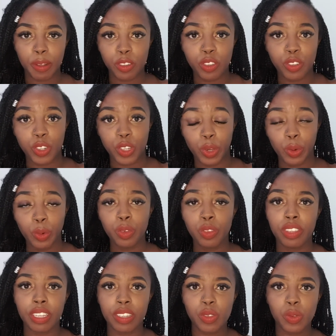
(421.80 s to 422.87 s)
to you.
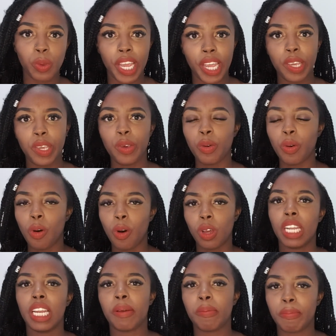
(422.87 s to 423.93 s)
This way you
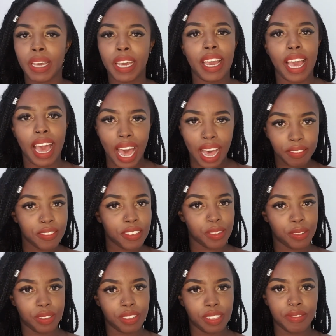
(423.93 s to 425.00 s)
only pay after
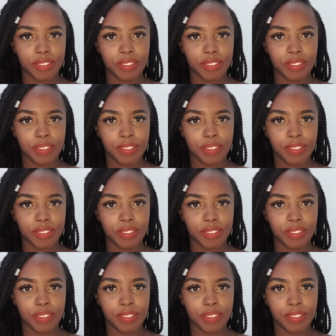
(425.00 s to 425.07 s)
you